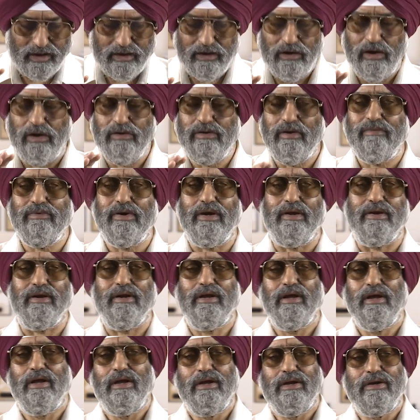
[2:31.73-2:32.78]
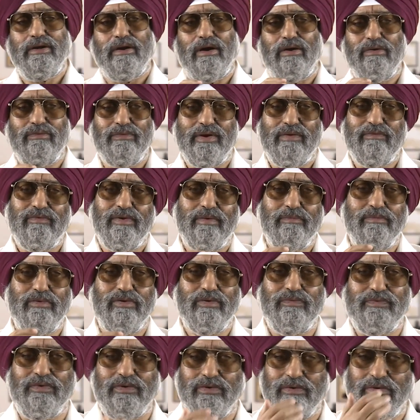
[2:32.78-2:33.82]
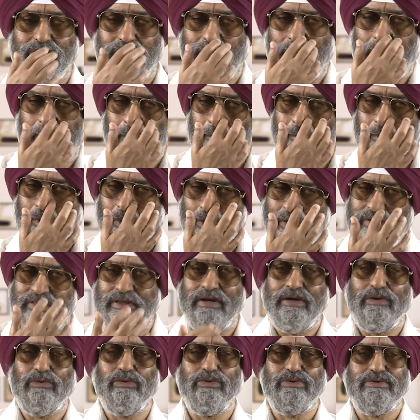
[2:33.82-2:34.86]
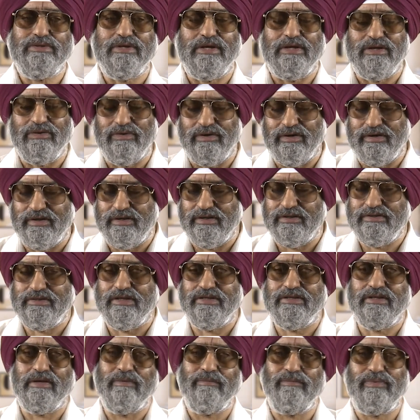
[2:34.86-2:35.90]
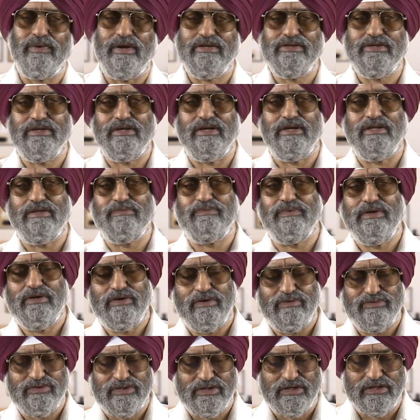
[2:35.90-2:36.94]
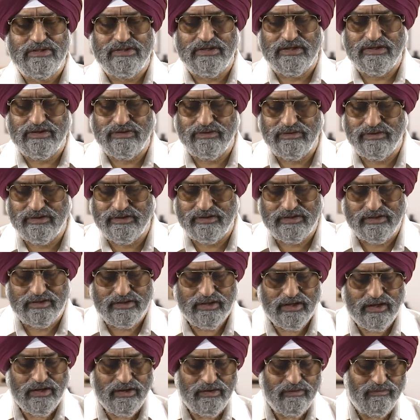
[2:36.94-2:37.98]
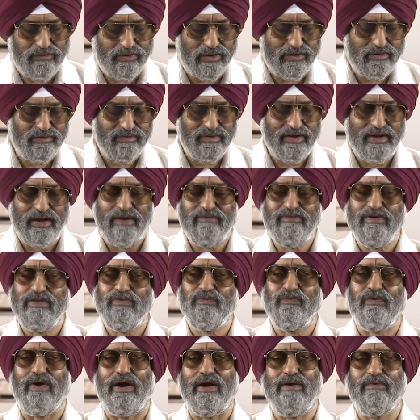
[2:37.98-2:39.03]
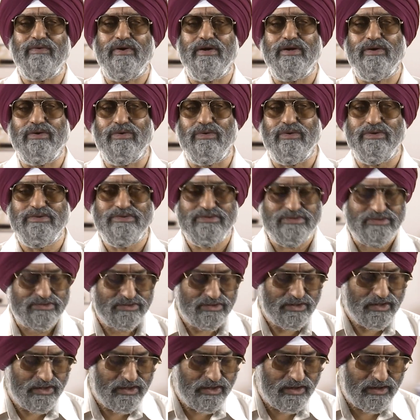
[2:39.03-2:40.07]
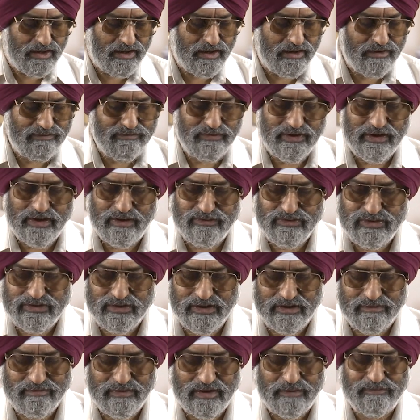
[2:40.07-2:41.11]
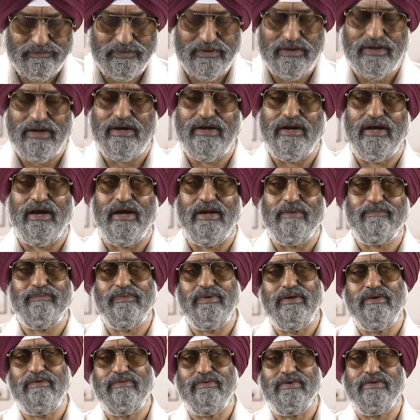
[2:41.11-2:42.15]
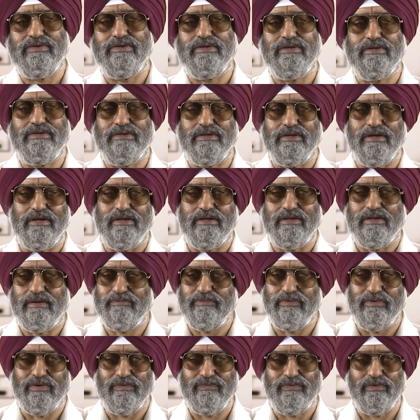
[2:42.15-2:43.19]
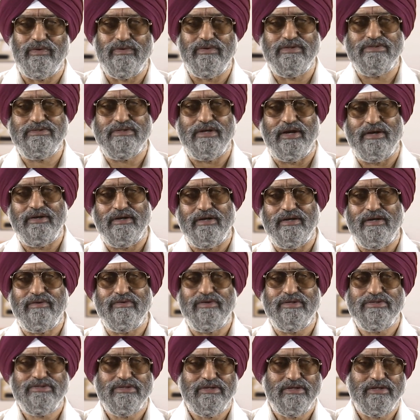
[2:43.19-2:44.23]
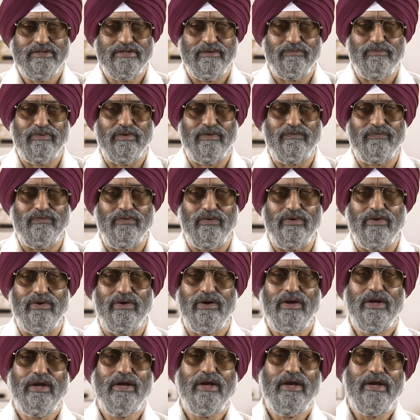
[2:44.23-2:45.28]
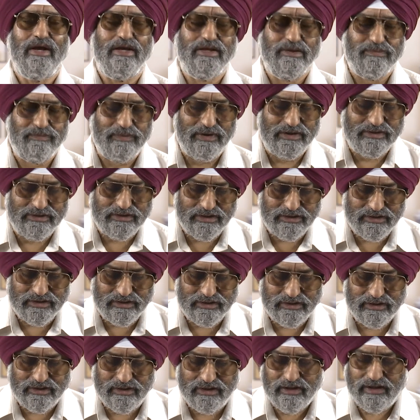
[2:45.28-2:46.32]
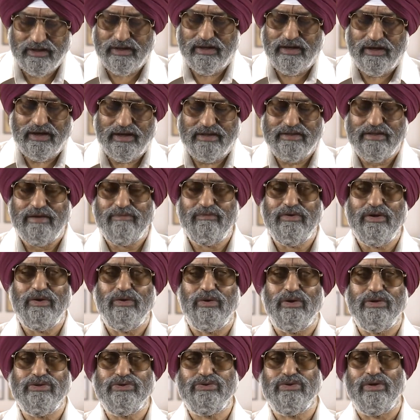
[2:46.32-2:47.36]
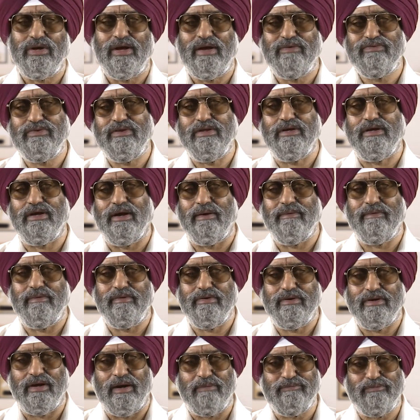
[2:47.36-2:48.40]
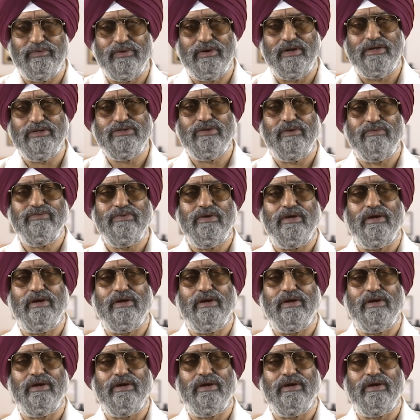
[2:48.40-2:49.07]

However, now when we move to more than 2 securities, the simplest case being of 3 securities, what we have is 5 unknowns. Uh, we have sigma p and r p which is uh, the portfolio standard deviation and the portfolio expected return and then we also have the com components of the